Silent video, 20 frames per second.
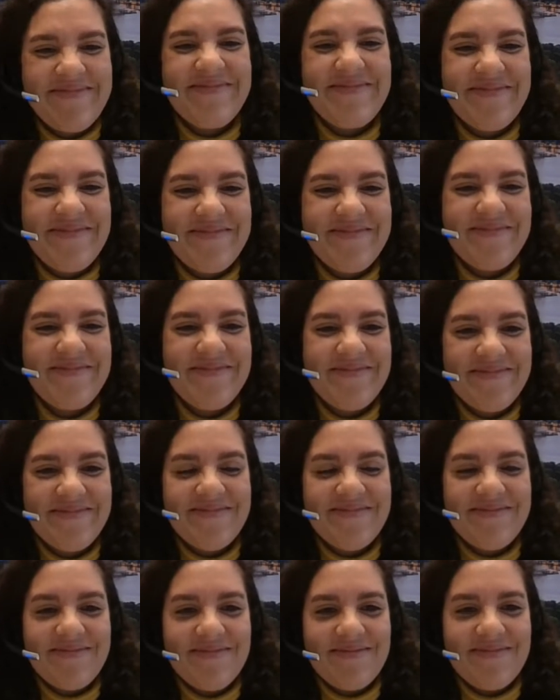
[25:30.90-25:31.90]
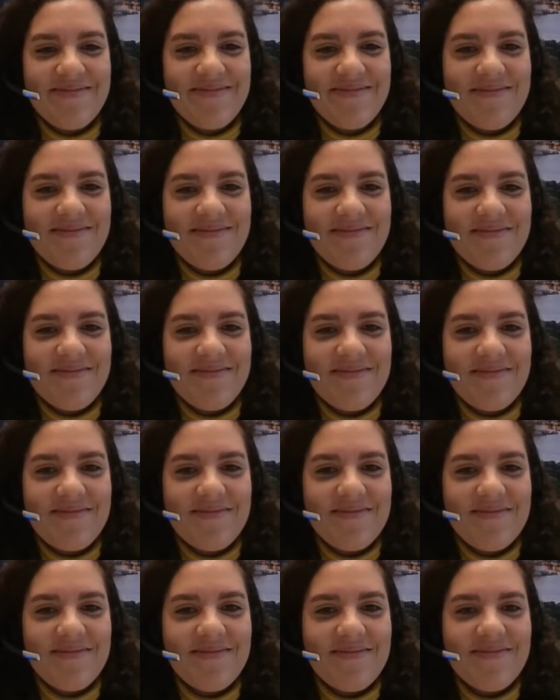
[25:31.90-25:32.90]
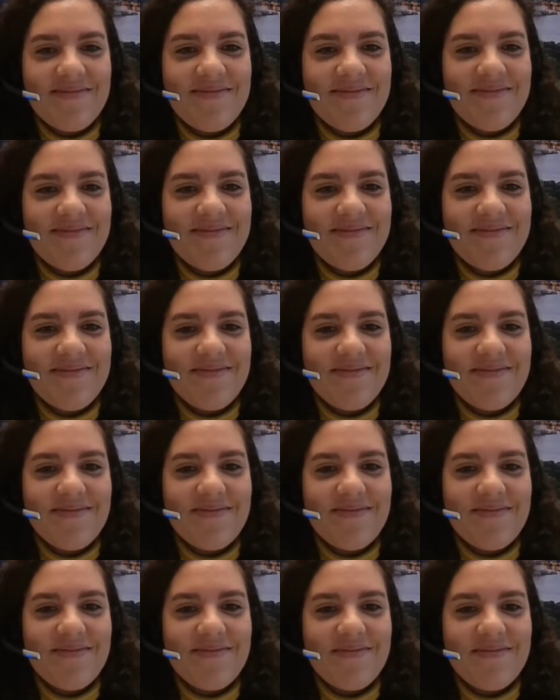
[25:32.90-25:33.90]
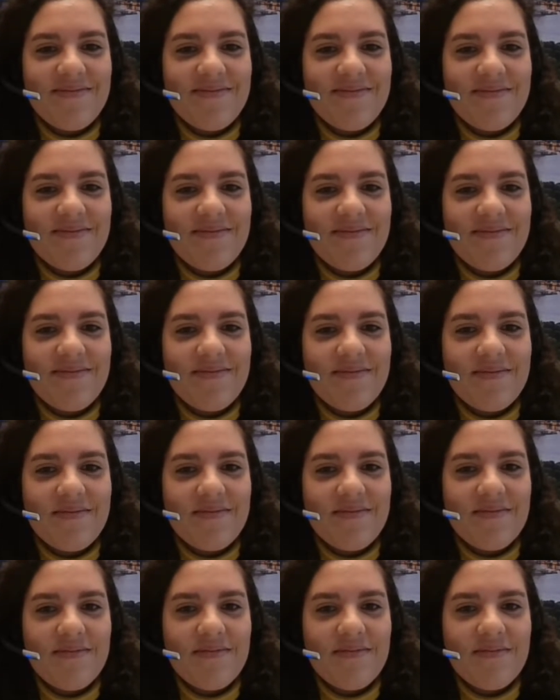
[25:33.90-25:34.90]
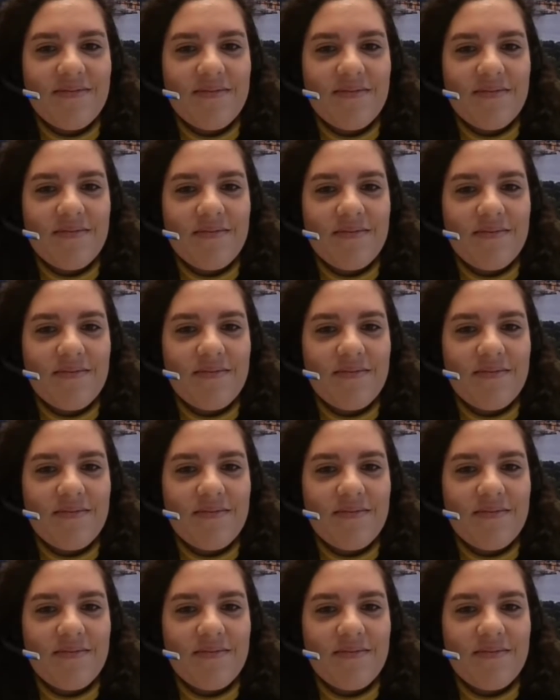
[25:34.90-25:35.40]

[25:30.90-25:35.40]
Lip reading: (silent)